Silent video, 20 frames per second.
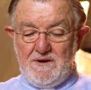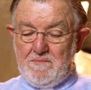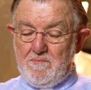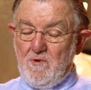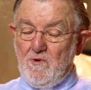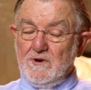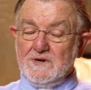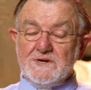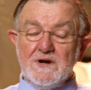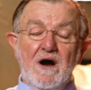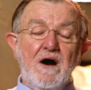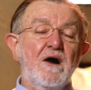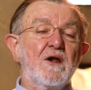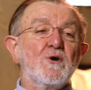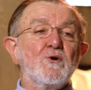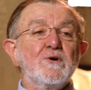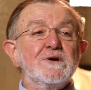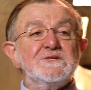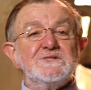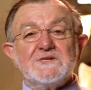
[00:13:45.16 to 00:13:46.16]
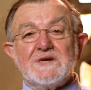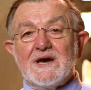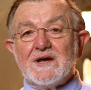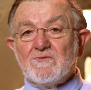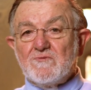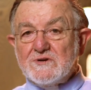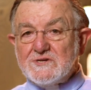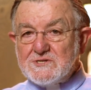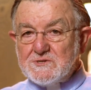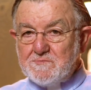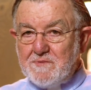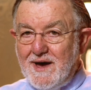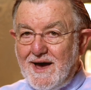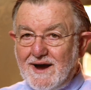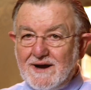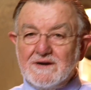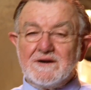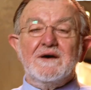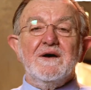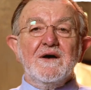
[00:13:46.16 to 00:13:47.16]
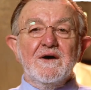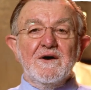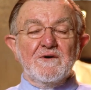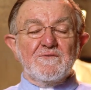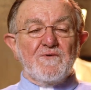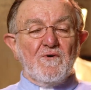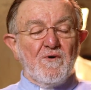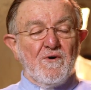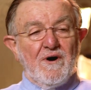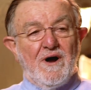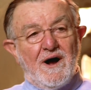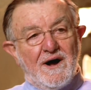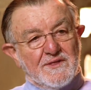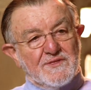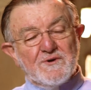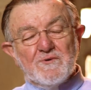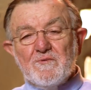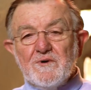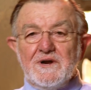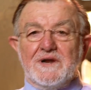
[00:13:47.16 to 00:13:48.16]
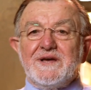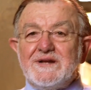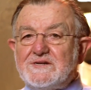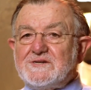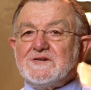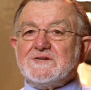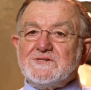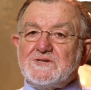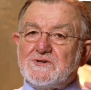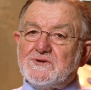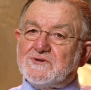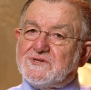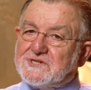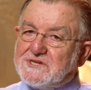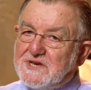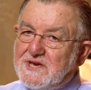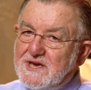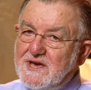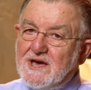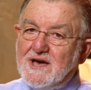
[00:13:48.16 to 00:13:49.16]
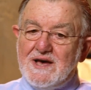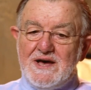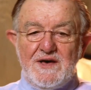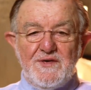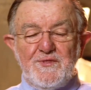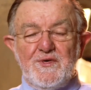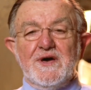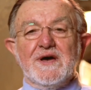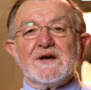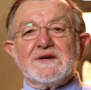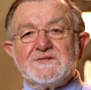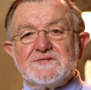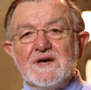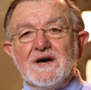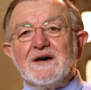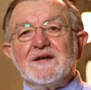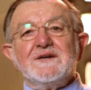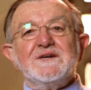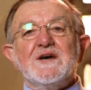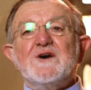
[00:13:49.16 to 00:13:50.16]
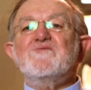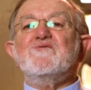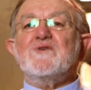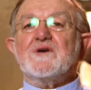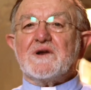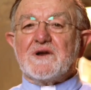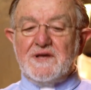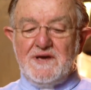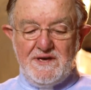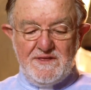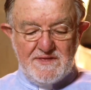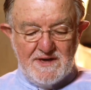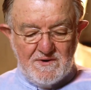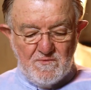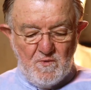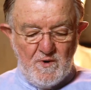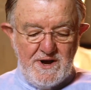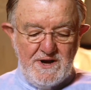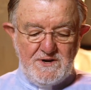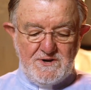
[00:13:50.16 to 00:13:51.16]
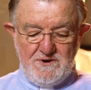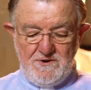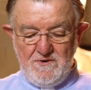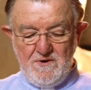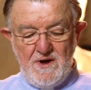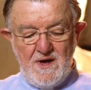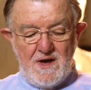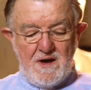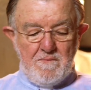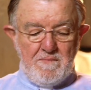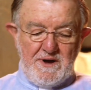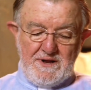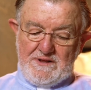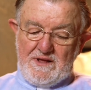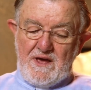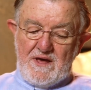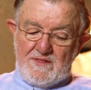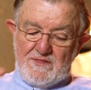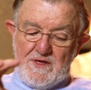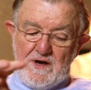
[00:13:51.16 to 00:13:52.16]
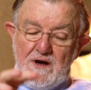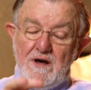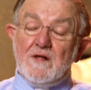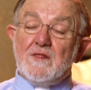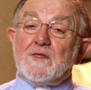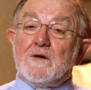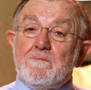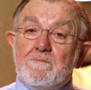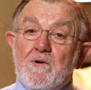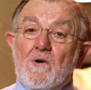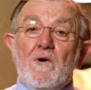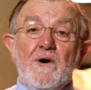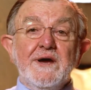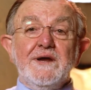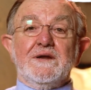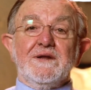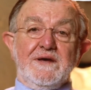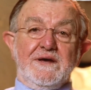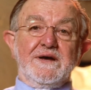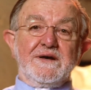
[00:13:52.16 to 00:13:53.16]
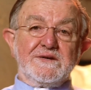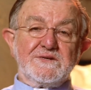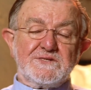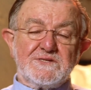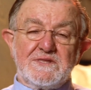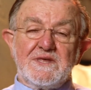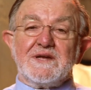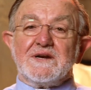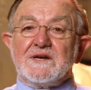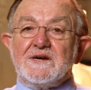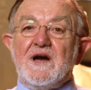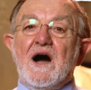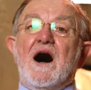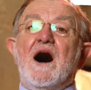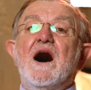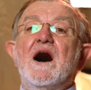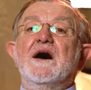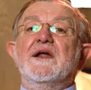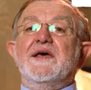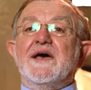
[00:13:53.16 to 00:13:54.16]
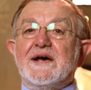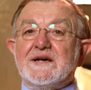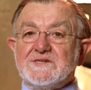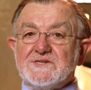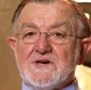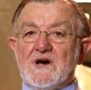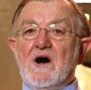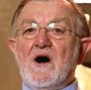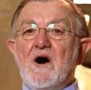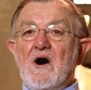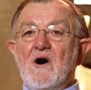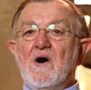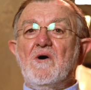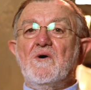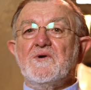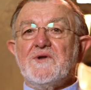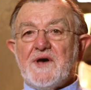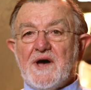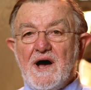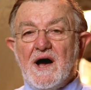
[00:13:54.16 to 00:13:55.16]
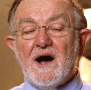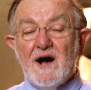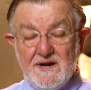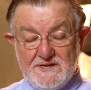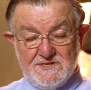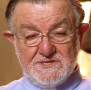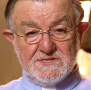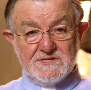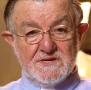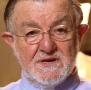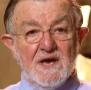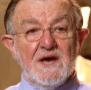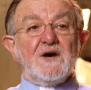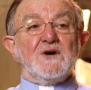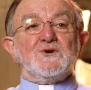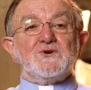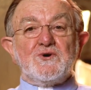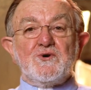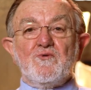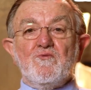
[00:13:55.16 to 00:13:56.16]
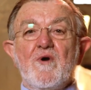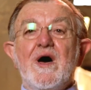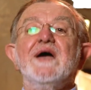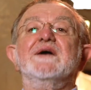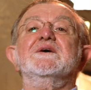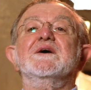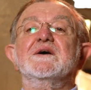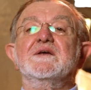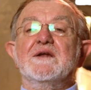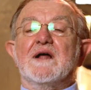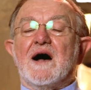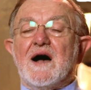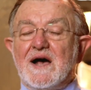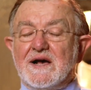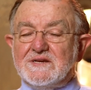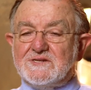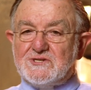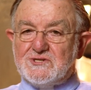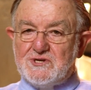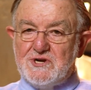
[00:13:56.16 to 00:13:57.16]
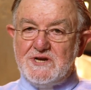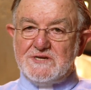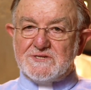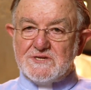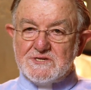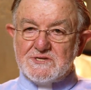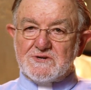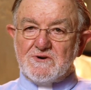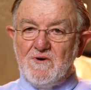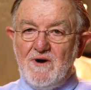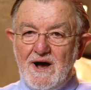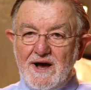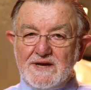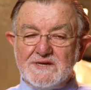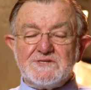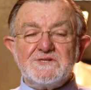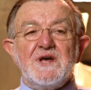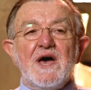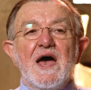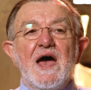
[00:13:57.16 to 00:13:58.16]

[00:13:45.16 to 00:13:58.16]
more tolerance and respect for other religions who see things differently than we do. But the point is that God has called us to recognize Jesus Christ